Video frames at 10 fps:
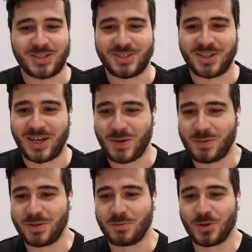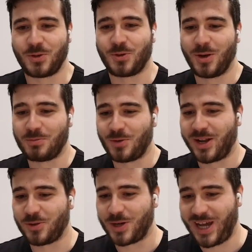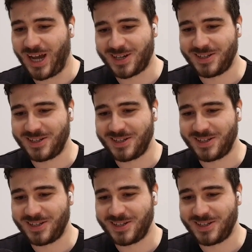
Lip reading: designed by people who grew up writing React.